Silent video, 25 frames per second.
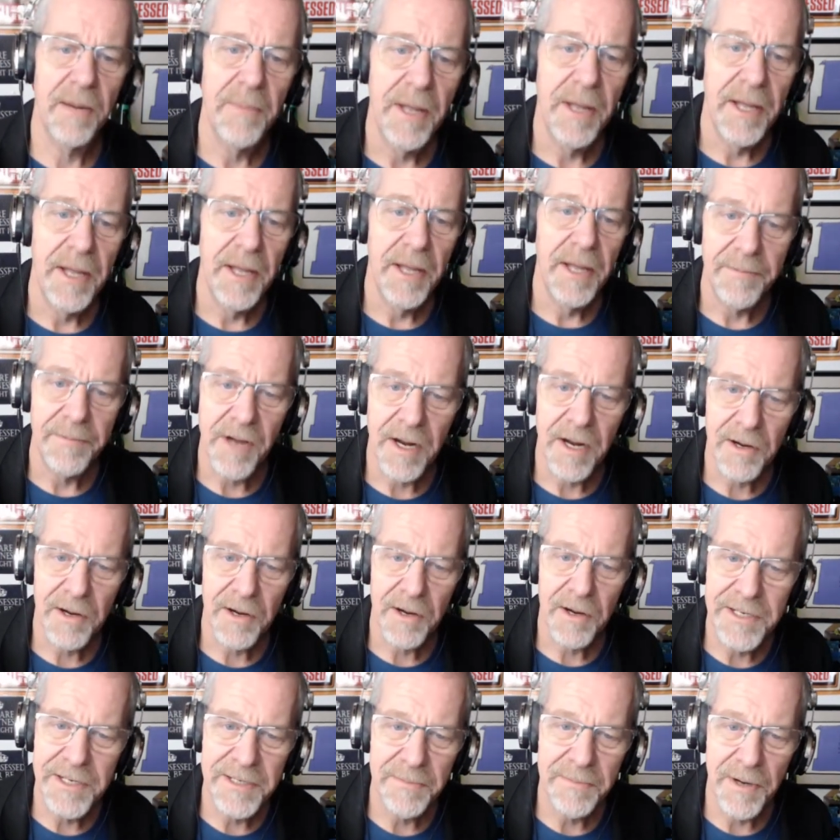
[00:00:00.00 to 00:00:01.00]
I'm not crazy
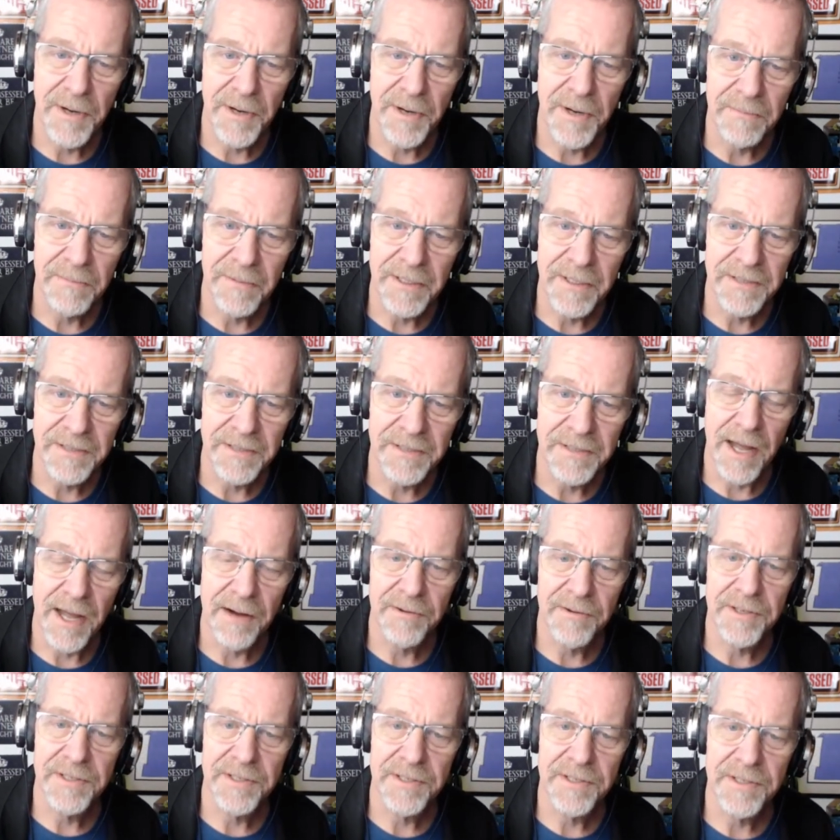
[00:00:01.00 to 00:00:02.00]
about these
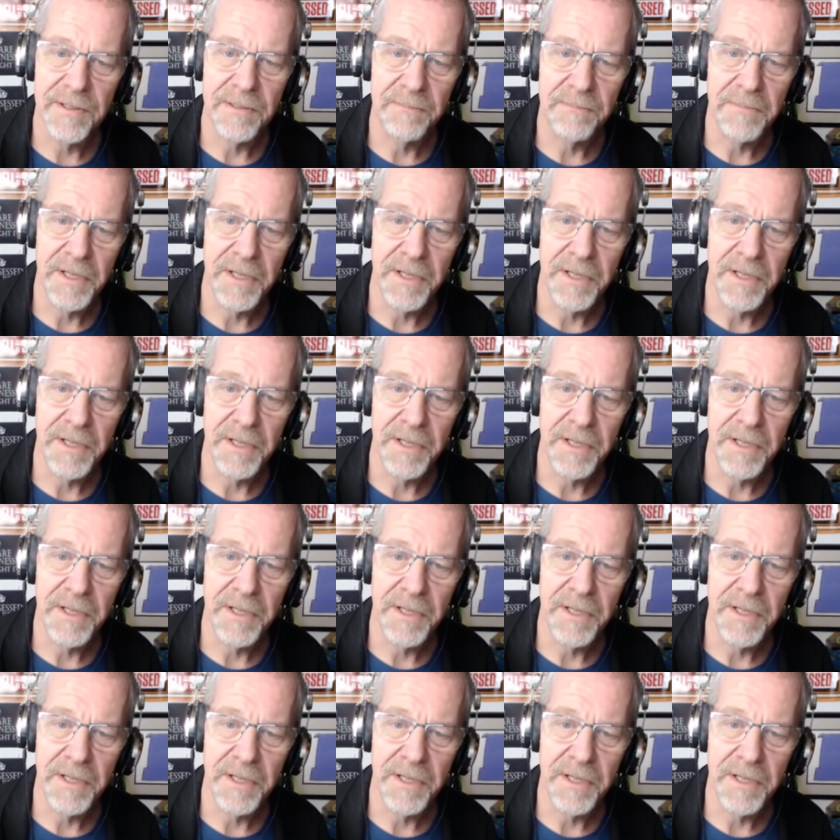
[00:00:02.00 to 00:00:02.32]
flowers, but who